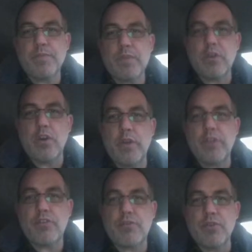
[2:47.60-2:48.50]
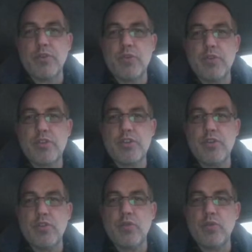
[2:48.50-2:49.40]
going through the
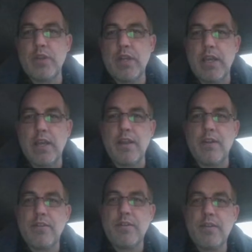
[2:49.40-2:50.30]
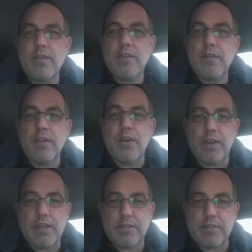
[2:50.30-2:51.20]
tune and, oh yeah,
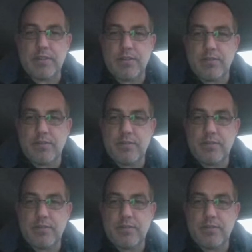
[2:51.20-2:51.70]
this is still